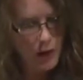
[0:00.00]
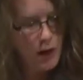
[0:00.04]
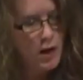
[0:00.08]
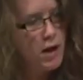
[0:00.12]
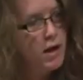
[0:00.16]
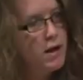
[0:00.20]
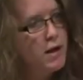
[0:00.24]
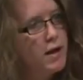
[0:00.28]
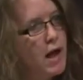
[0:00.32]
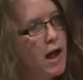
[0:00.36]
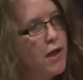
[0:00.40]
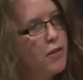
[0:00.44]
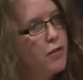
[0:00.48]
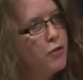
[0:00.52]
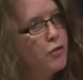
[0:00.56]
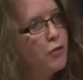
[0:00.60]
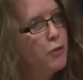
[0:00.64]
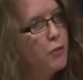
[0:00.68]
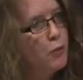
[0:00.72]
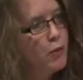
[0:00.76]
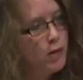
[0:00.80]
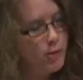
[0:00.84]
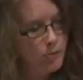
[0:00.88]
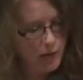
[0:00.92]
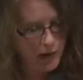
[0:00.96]
Neither the
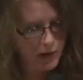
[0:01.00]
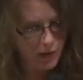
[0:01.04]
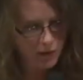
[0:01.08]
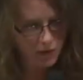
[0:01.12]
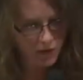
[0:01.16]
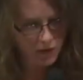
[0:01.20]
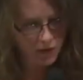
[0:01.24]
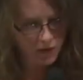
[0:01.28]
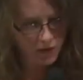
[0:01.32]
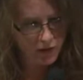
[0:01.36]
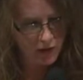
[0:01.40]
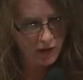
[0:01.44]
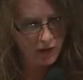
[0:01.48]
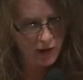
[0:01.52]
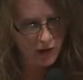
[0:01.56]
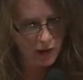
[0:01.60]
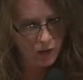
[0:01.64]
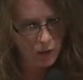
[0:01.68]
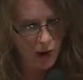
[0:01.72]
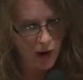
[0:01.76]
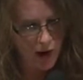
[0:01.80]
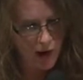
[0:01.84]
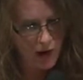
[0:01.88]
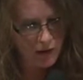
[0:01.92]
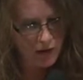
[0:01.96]
women of the city
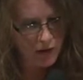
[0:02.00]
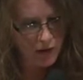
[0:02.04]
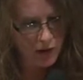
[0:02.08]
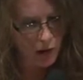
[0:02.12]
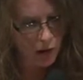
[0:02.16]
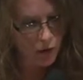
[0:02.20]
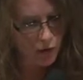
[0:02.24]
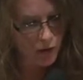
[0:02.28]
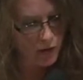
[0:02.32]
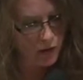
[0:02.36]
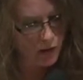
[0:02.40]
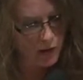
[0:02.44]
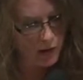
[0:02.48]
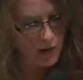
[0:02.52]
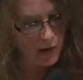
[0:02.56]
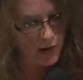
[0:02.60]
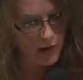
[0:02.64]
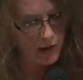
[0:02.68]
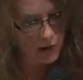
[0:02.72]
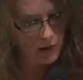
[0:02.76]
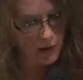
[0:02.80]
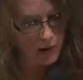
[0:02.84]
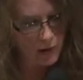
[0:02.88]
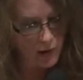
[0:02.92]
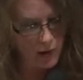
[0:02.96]
rising over the
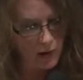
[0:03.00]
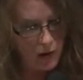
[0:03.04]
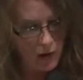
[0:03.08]
lake,